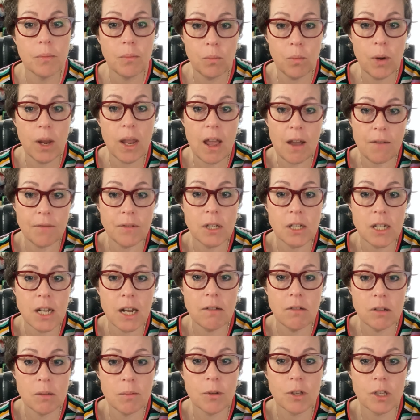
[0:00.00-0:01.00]
We have to
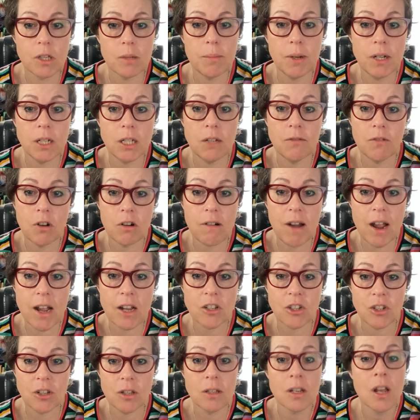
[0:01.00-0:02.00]
take responsibility for our
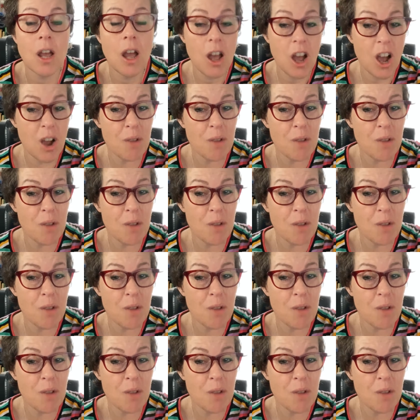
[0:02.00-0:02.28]
actions.